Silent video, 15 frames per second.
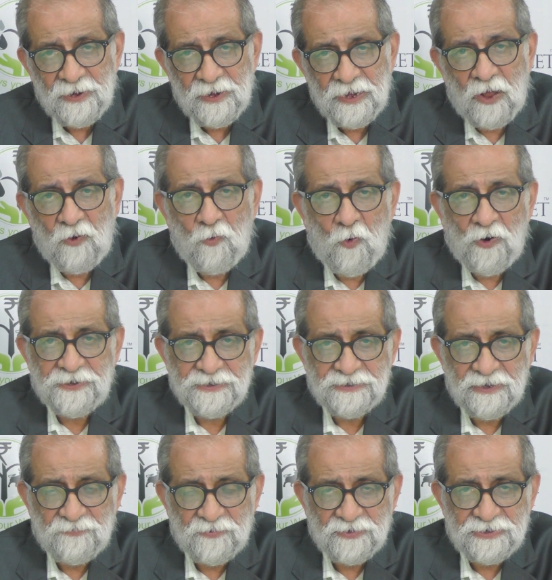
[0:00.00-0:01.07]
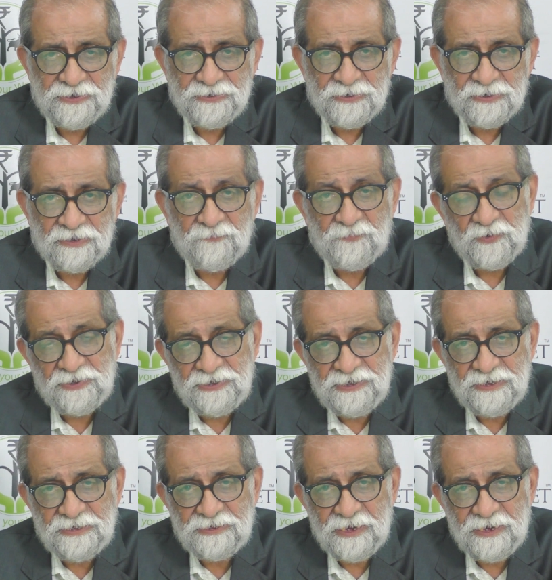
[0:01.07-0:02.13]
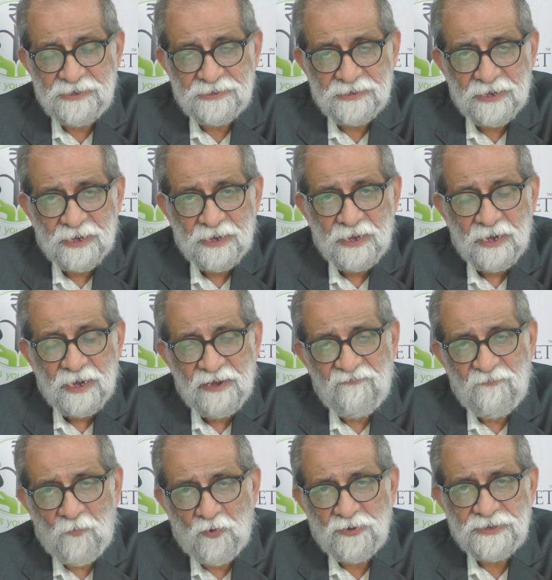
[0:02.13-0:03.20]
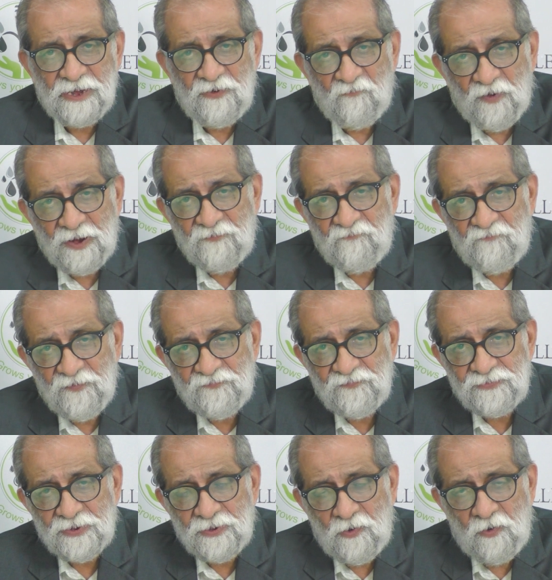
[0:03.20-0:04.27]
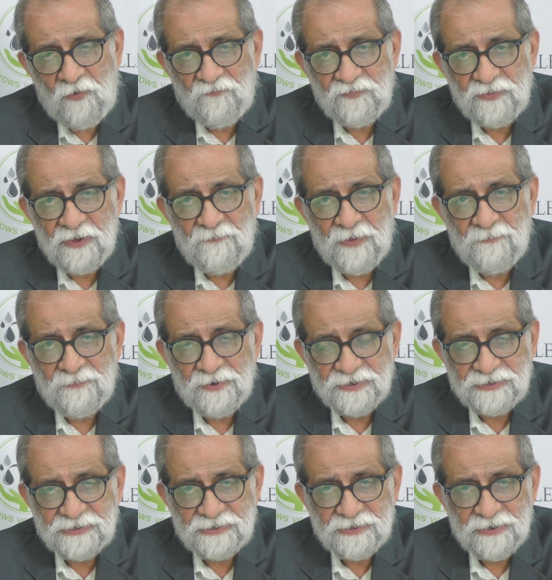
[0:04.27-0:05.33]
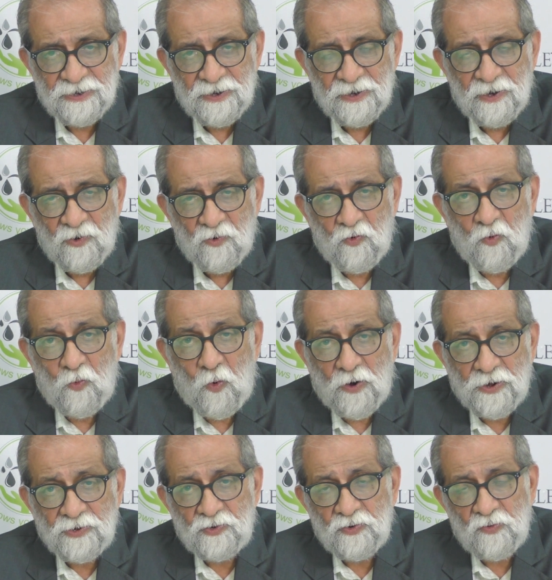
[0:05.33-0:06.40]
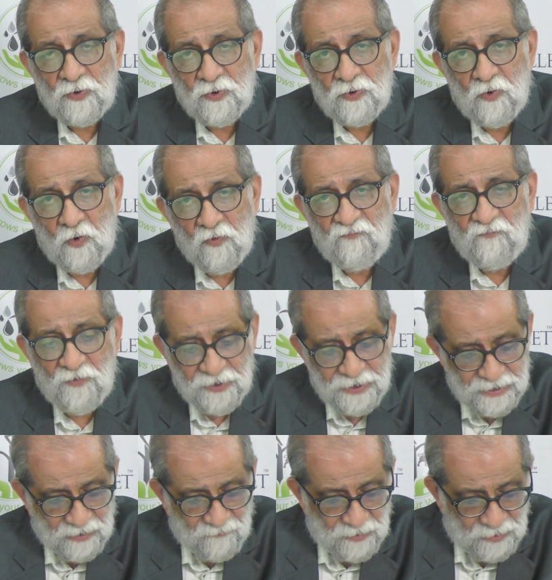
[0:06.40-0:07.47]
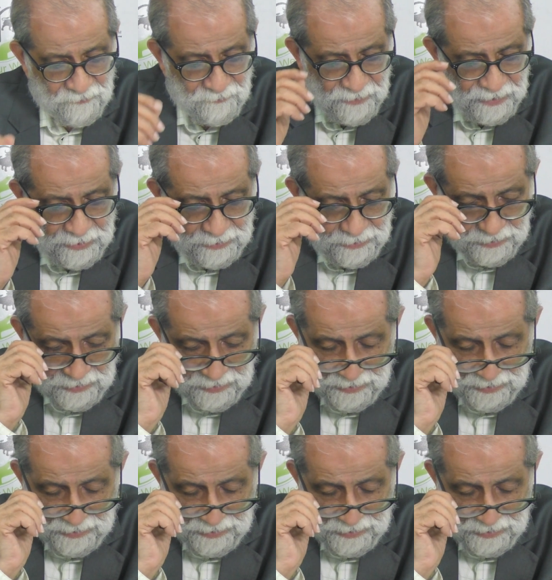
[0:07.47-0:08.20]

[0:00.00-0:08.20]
Now, what is the procedure? The procedure says, if more than 1/5 of the members who want to go for redevelopment,